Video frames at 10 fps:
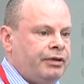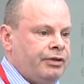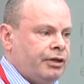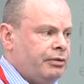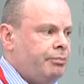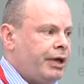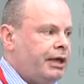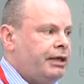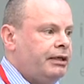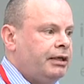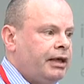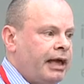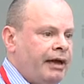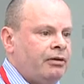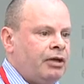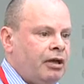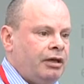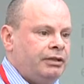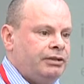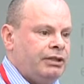that can pay our
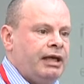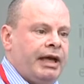client